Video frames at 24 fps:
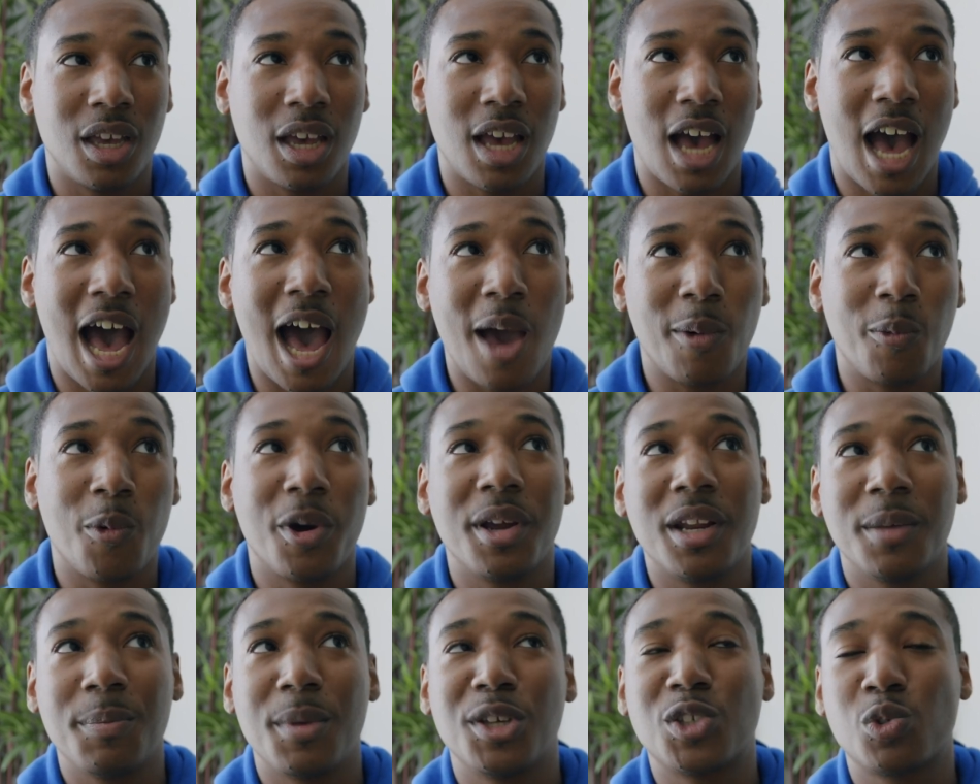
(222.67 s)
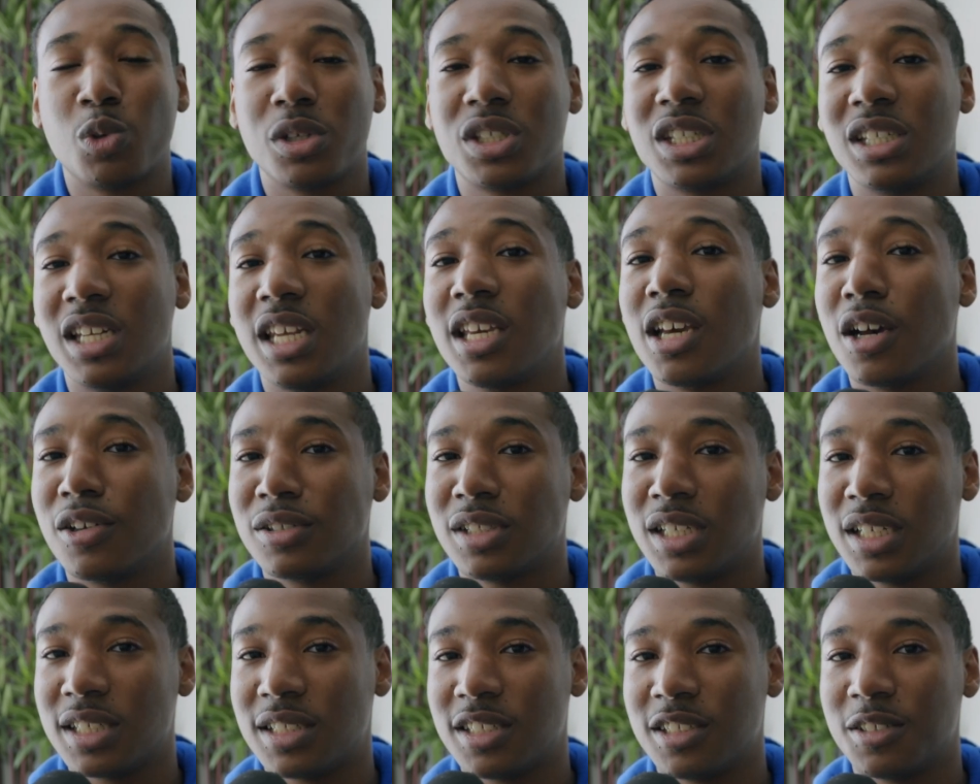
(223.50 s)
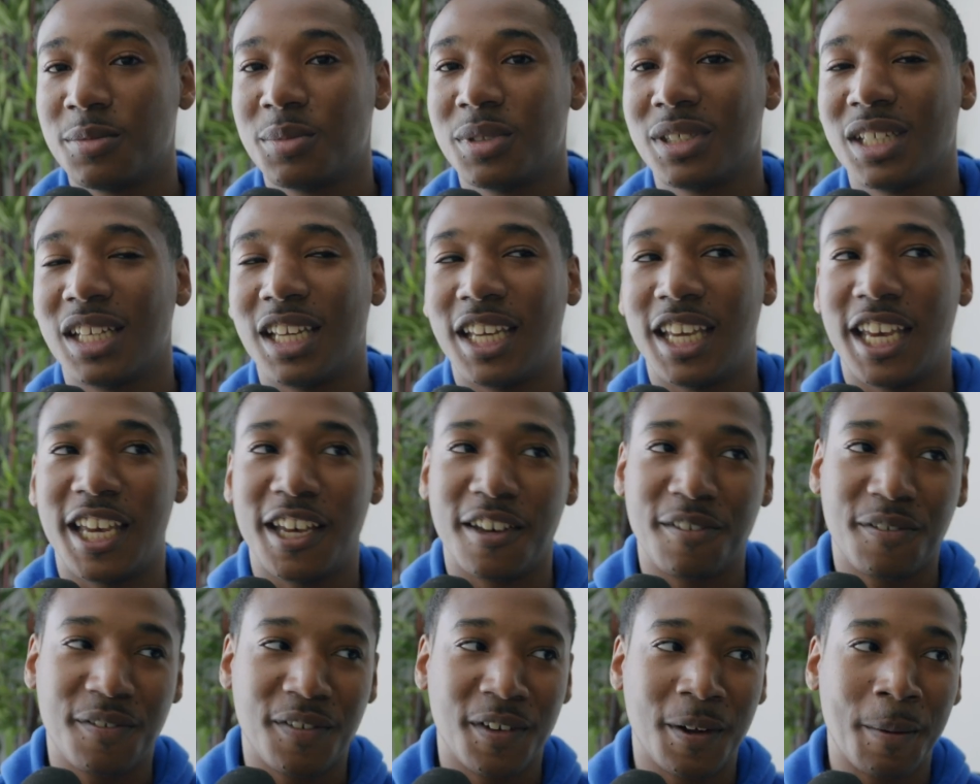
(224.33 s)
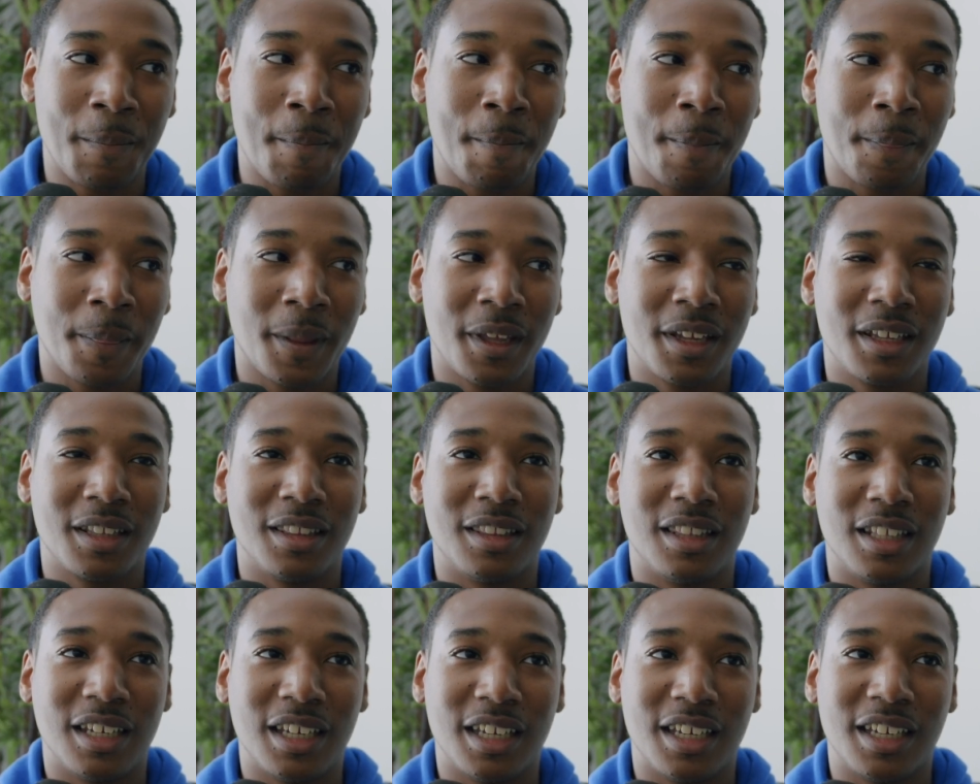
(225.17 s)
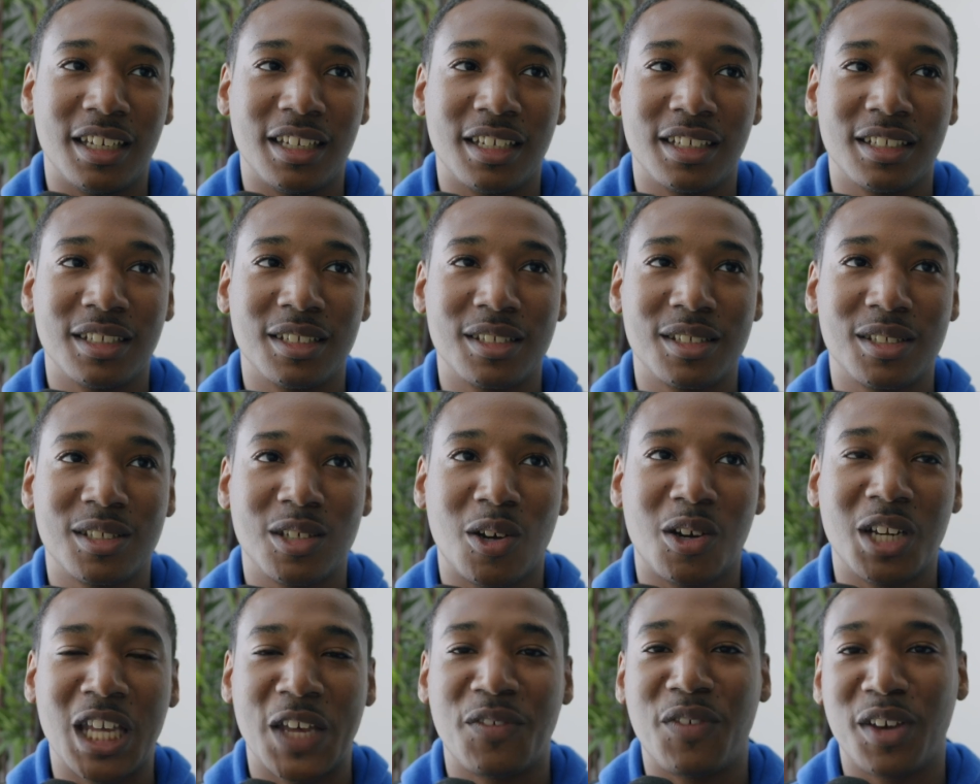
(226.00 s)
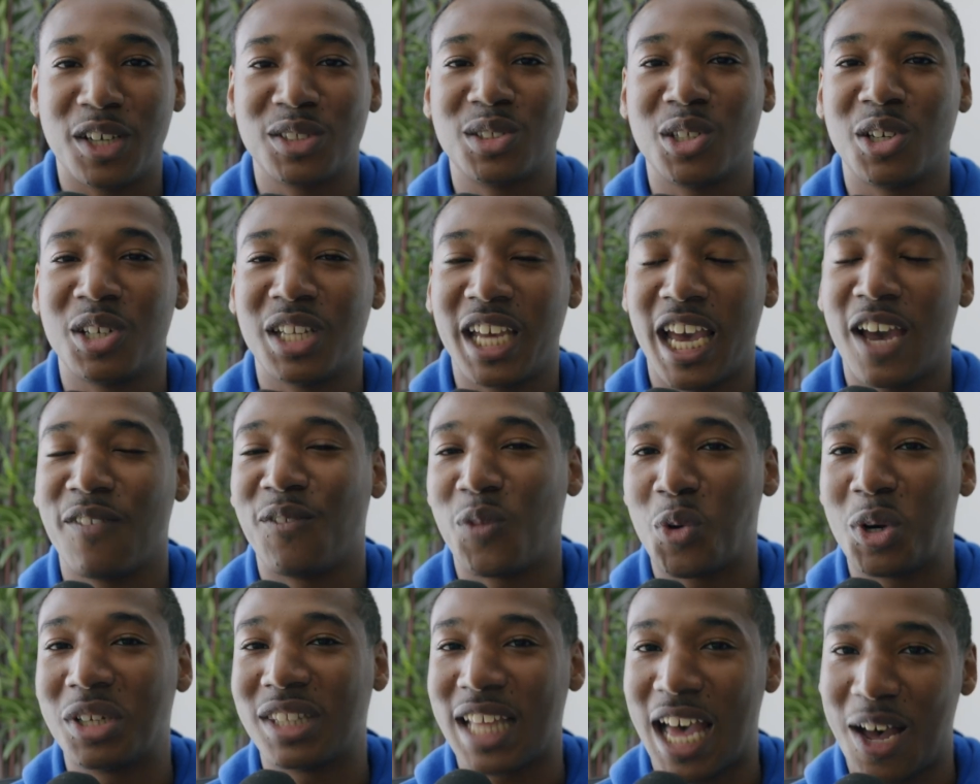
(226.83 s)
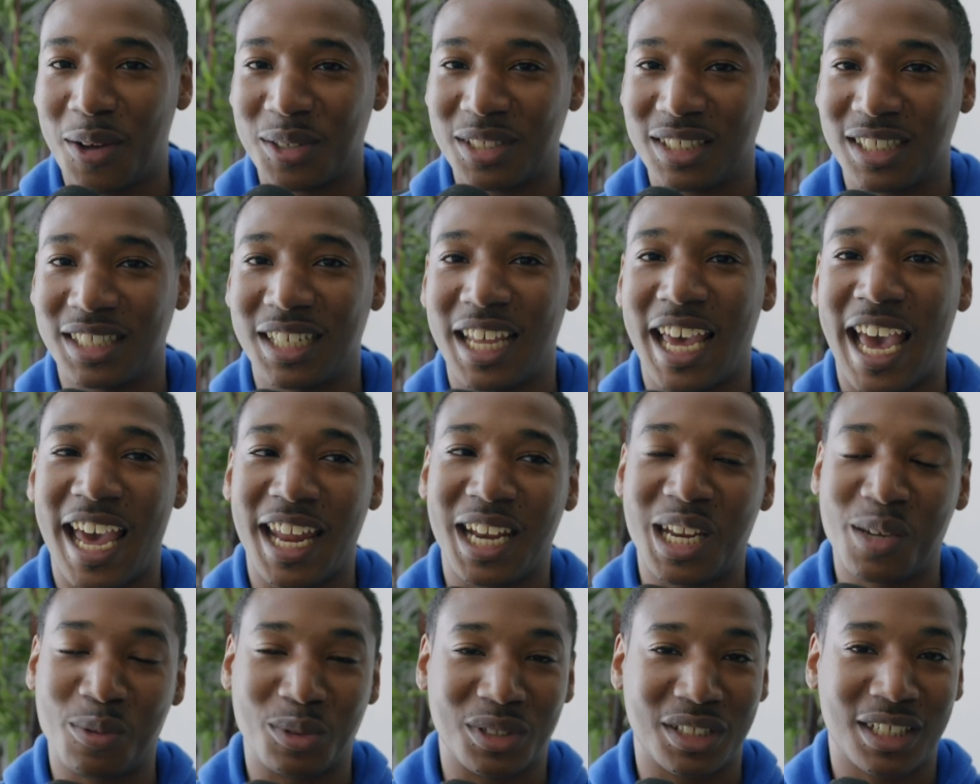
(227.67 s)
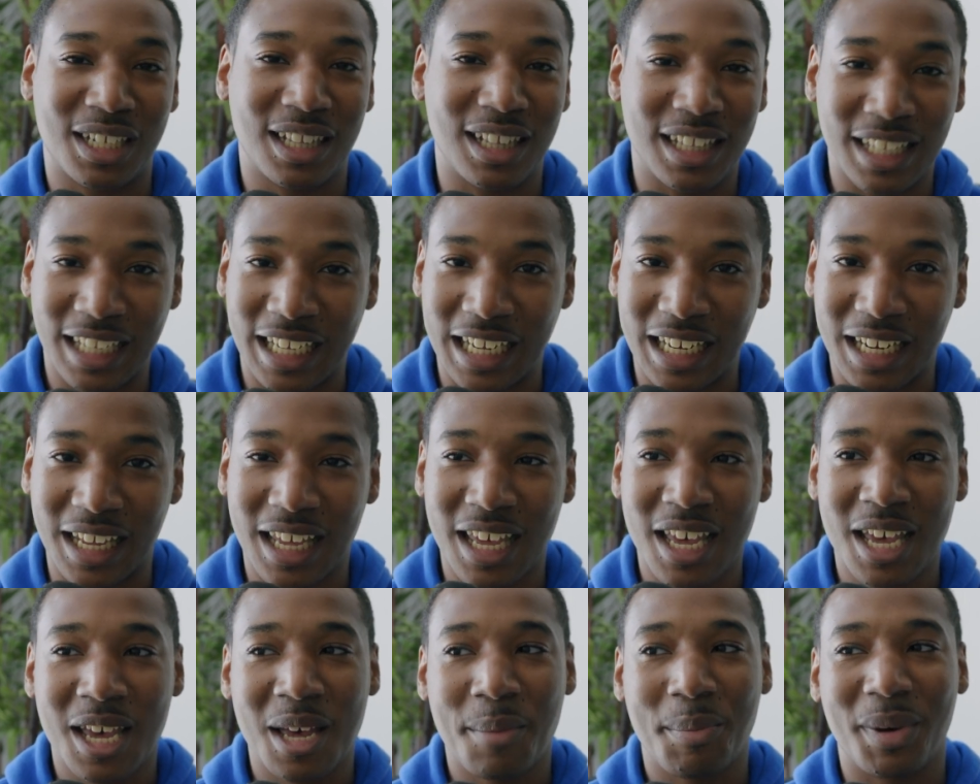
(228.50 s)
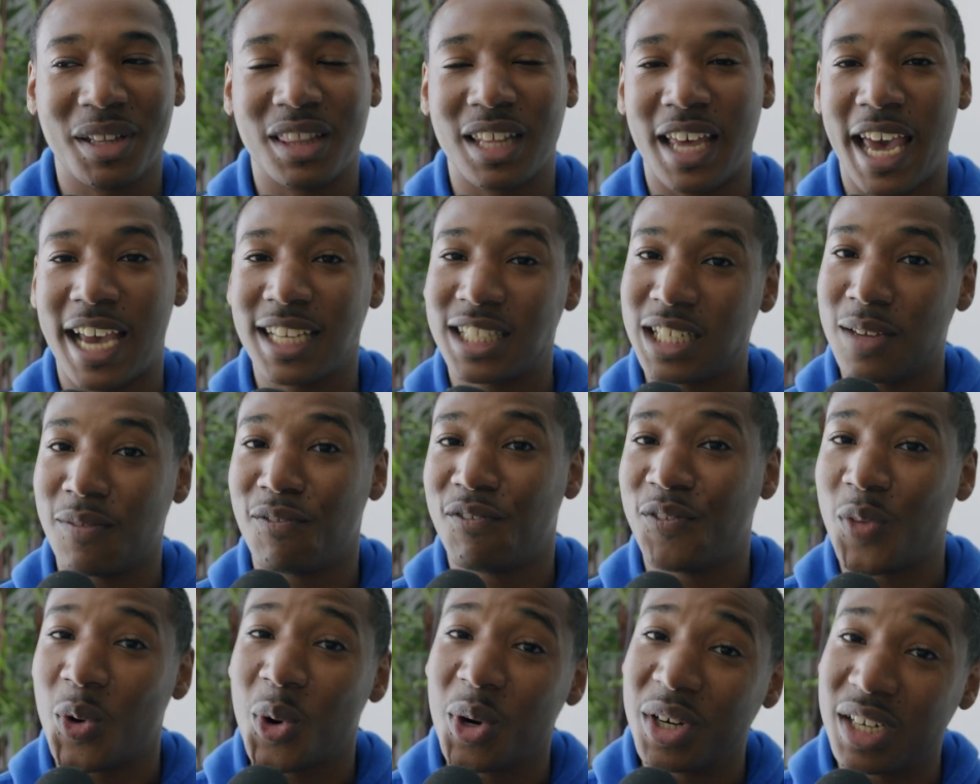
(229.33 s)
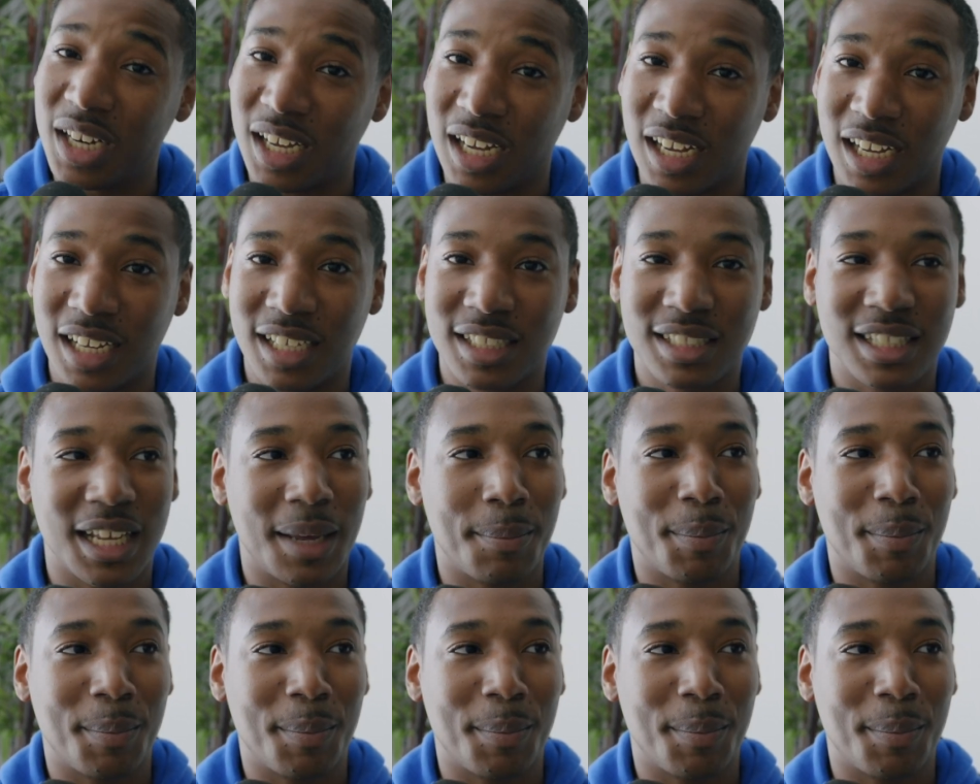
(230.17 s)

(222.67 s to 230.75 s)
I wouldn't be switching ecosystems if the Sony FX30 had 4000 and it was clean, but the A7 IV does.